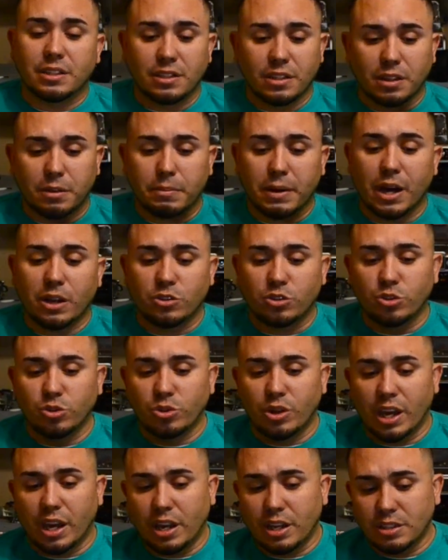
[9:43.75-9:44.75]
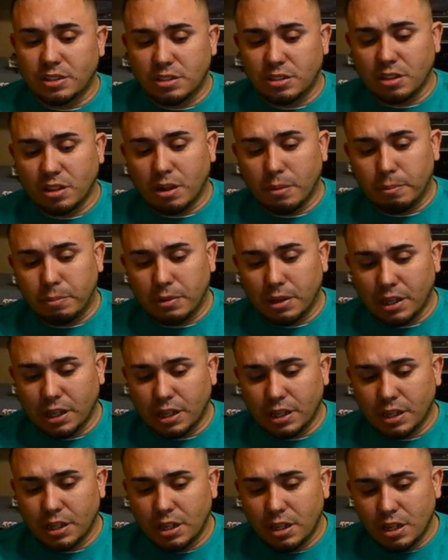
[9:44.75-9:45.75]
It took about 2 days to
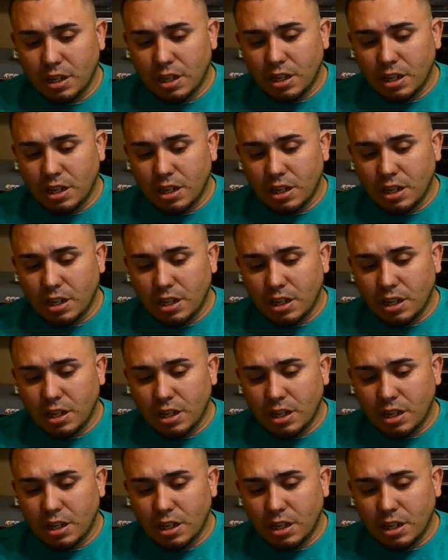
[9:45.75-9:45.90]
complete.